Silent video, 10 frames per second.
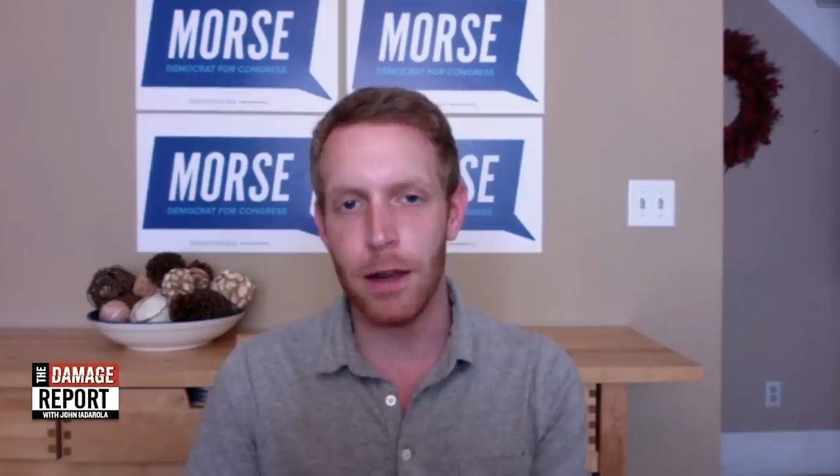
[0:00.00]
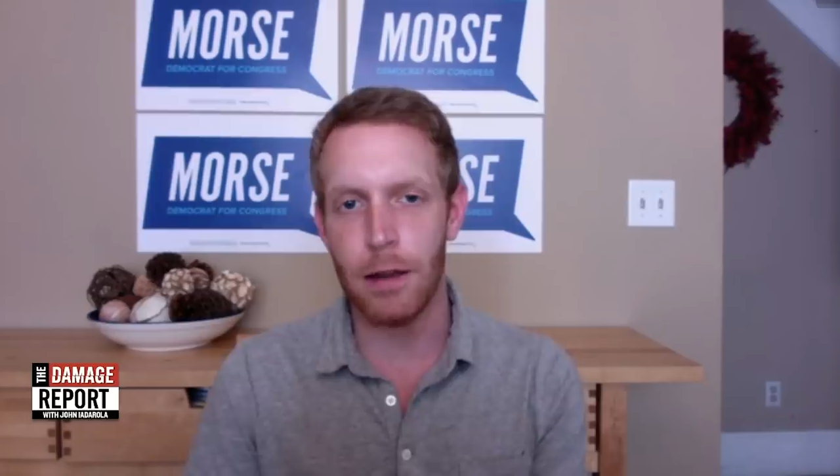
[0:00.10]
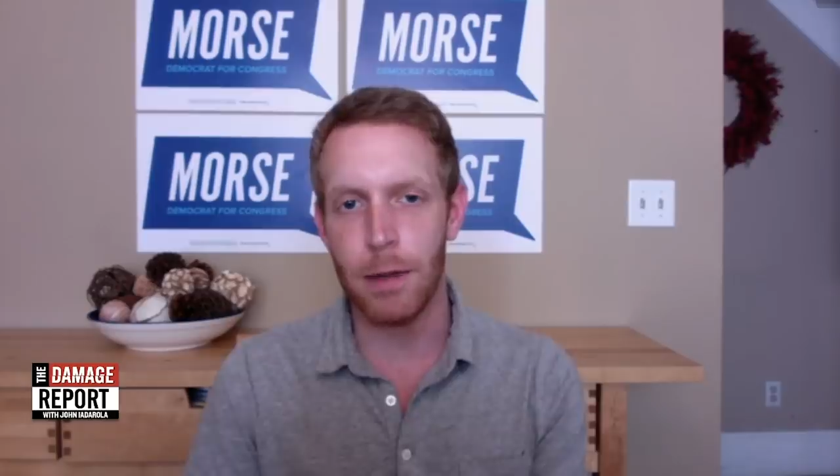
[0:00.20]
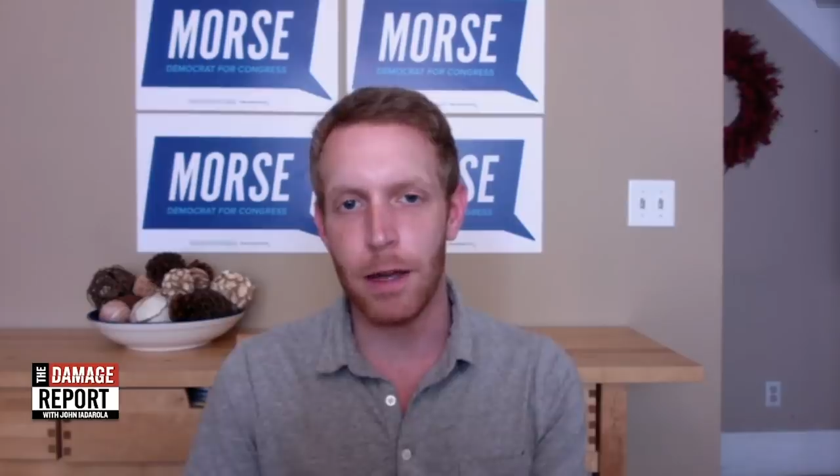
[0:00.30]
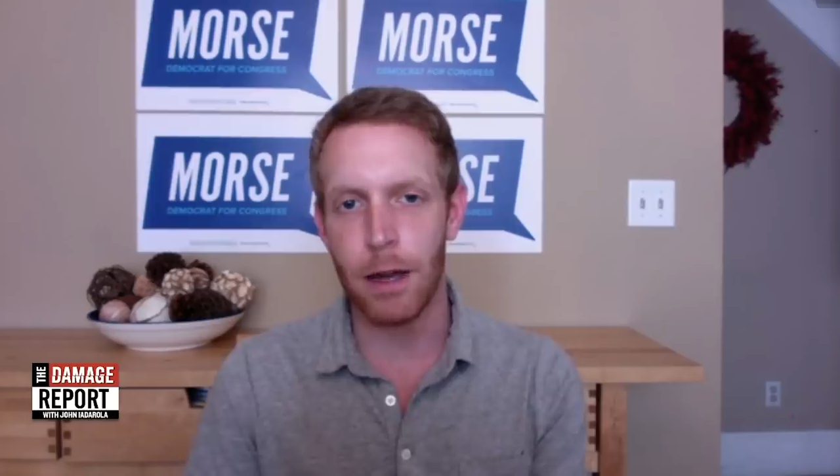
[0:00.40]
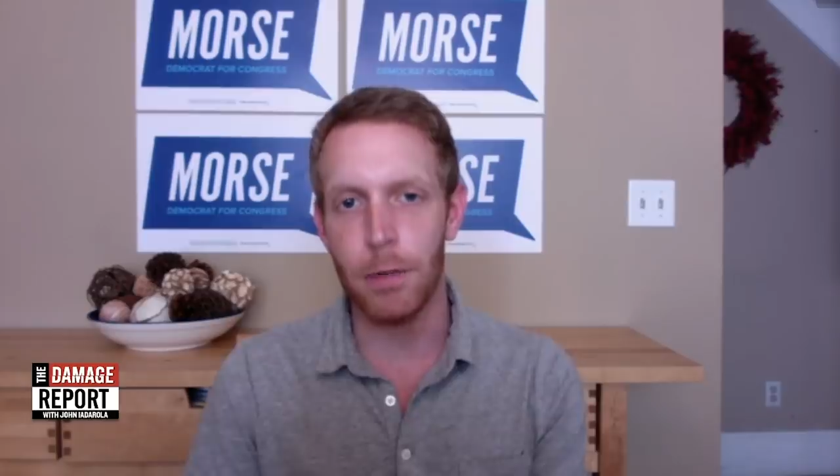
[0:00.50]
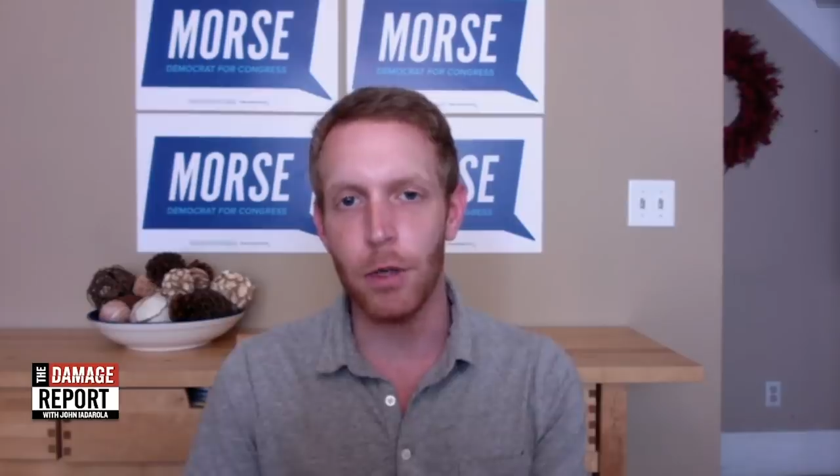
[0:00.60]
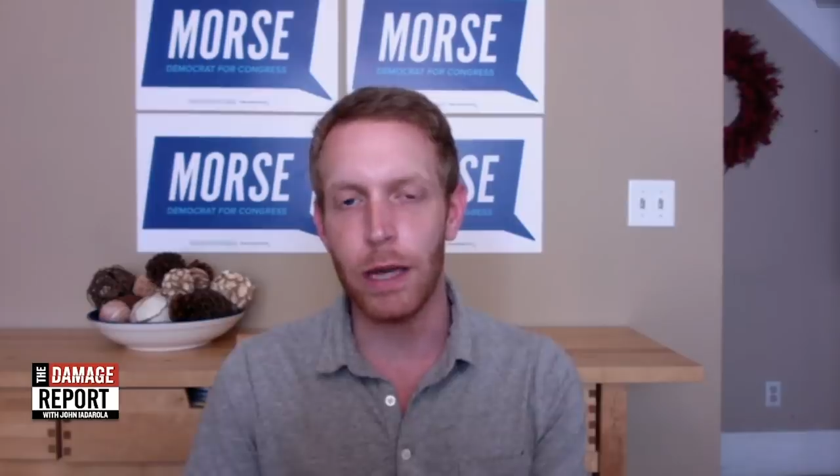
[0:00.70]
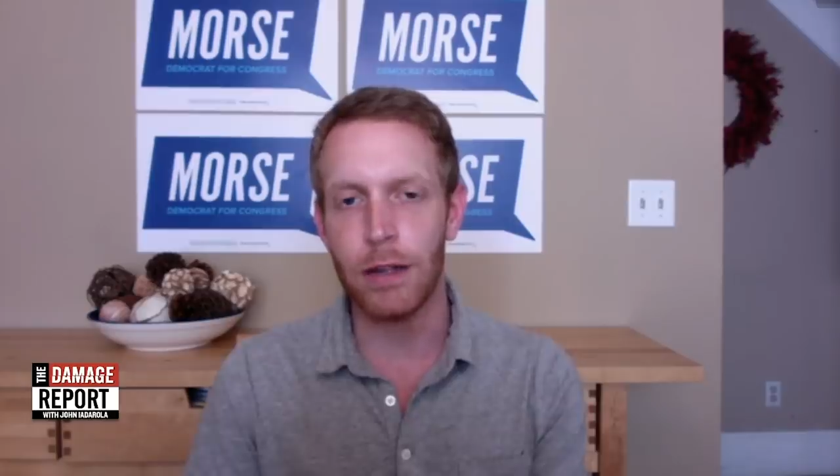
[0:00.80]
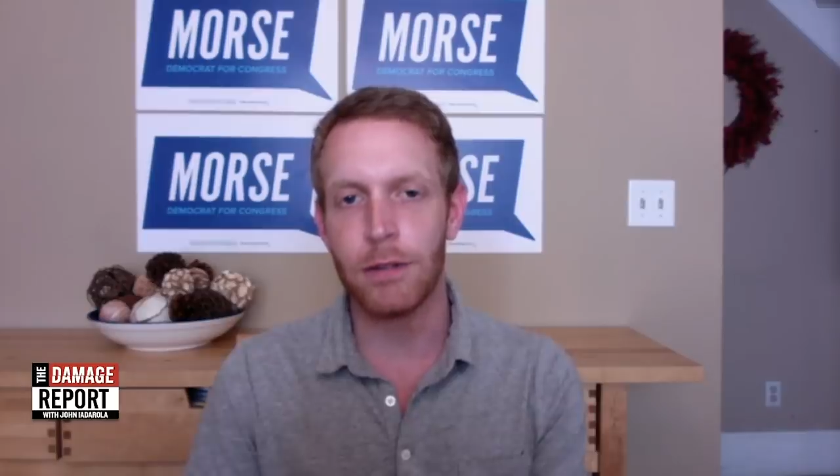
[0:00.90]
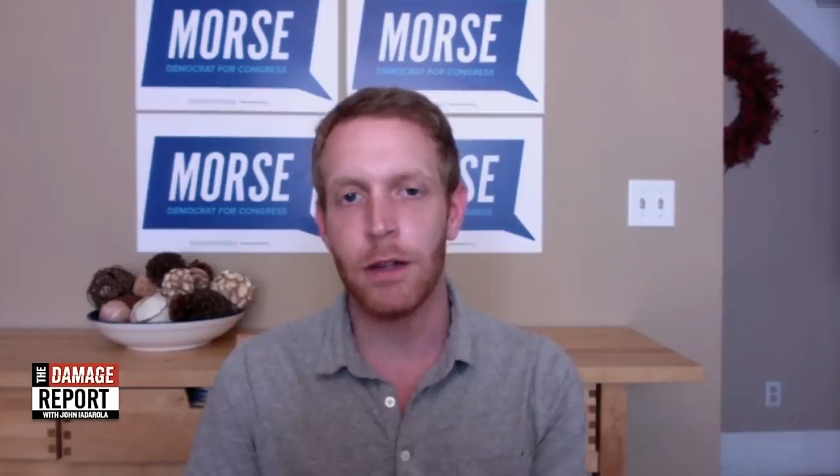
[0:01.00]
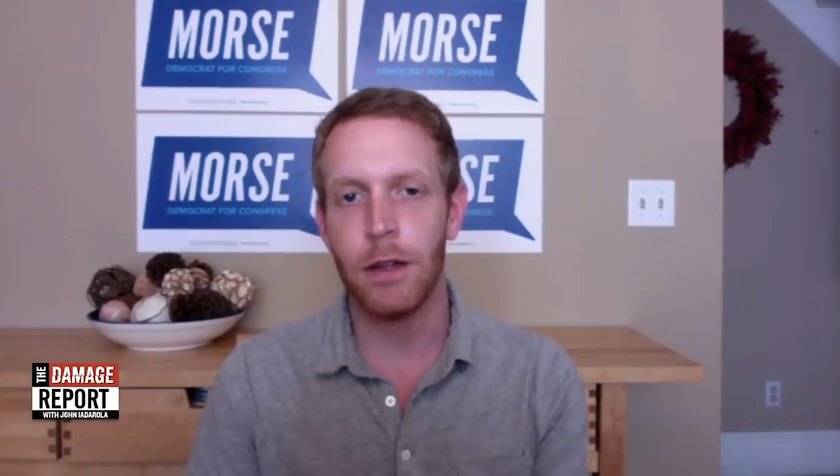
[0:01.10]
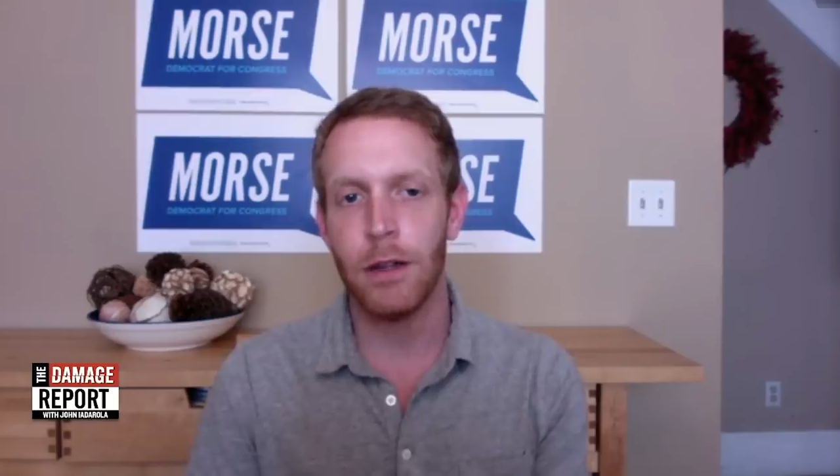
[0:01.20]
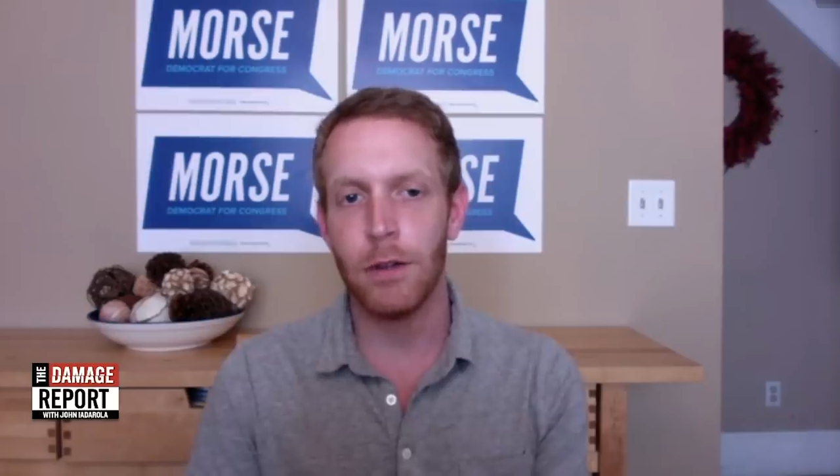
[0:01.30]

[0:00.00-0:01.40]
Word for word: um, in a couple of weeks.